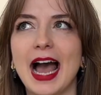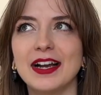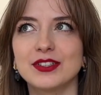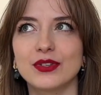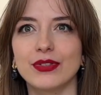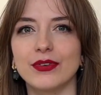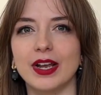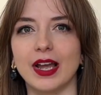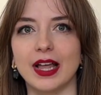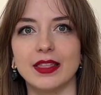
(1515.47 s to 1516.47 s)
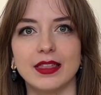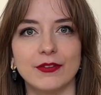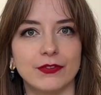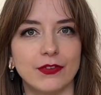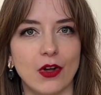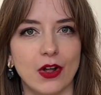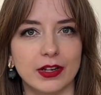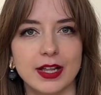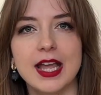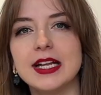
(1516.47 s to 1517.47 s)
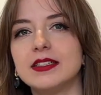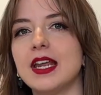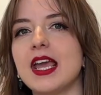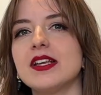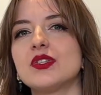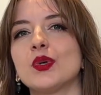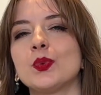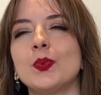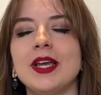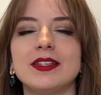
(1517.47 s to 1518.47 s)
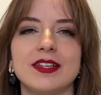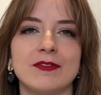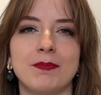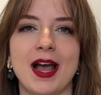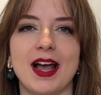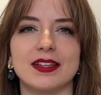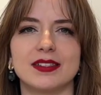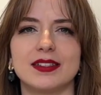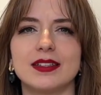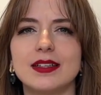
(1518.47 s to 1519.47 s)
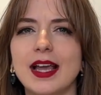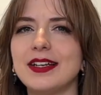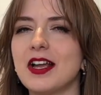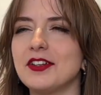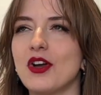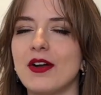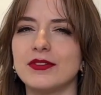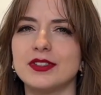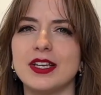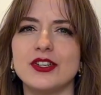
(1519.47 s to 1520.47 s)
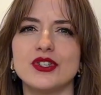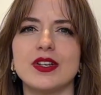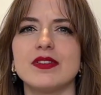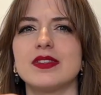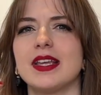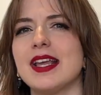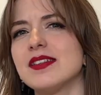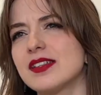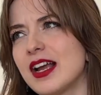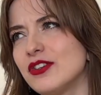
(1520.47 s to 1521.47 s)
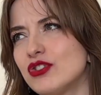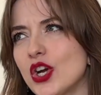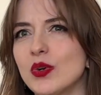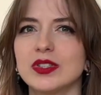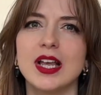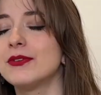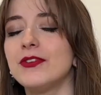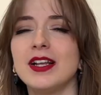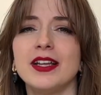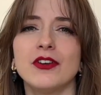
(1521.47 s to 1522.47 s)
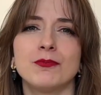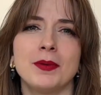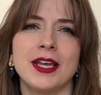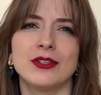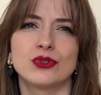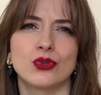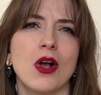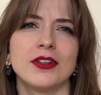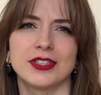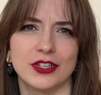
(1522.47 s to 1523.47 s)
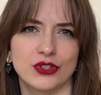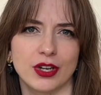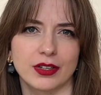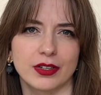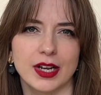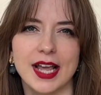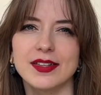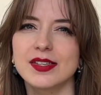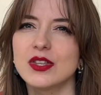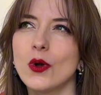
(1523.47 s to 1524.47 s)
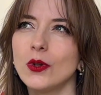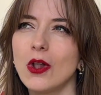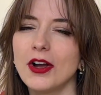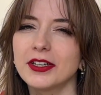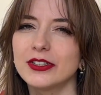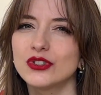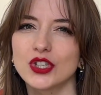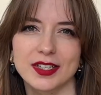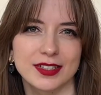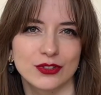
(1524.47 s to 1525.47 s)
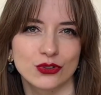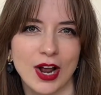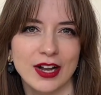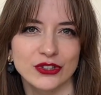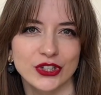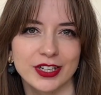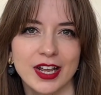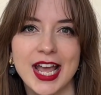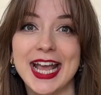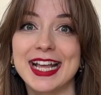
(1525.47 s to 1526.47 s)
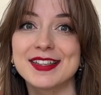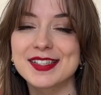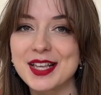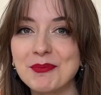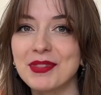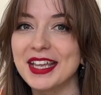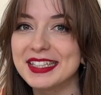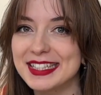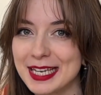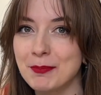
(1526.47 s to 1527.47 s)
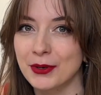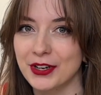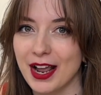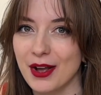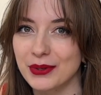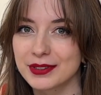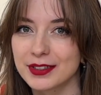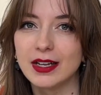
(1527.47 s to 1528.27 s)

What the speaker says: Act 3, the fall. Days or weeks have passed. The late night conversations, the inside jokes, the feeling of being drawn to each other. It's no longer just attraction. It's something deeper now.